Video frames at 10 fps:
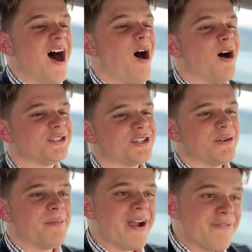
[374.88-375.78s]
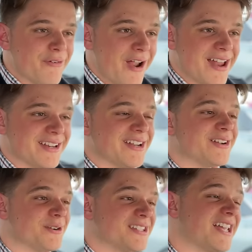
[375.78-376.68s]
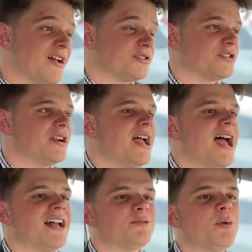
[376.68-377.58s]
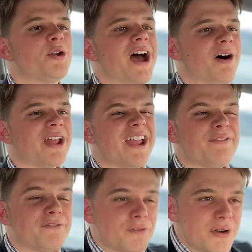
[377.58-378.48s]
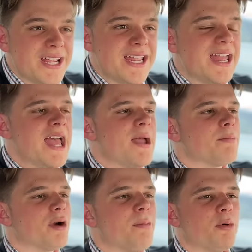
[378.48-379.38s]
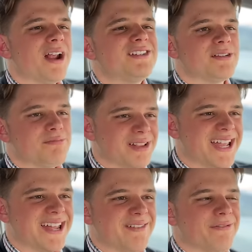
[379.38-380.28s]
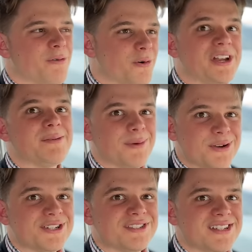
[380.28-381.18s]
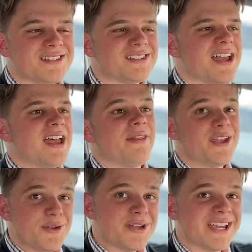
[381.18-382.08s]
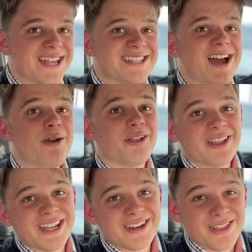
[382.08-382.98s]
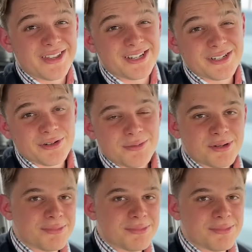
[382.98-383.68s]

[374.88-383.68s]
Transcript: Also, my friend Chris Kelzer has put out a free preparation plan for emergencies that you can get down in the link in the description